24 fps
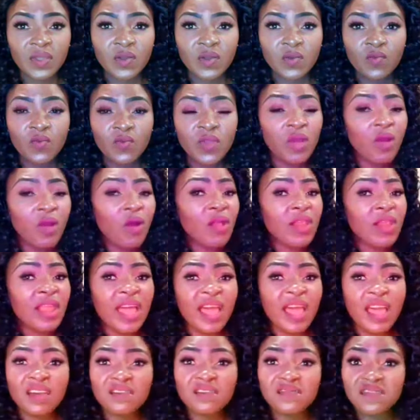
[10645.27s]
We all
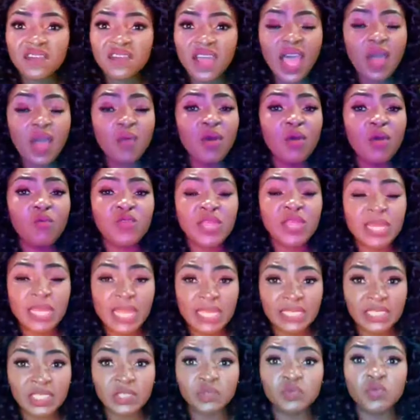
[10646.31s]
have our
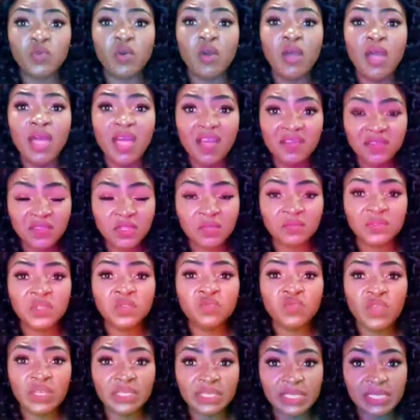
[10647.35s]
weaknesses. We all have
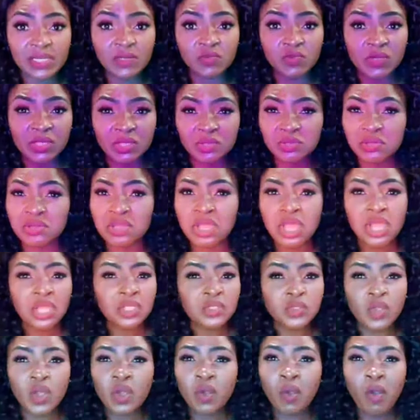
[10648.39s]
something we're dealing with. So
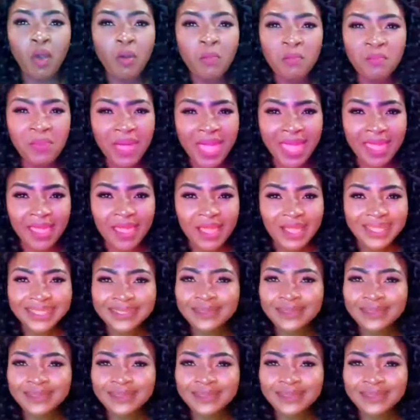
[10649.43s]
don't compare.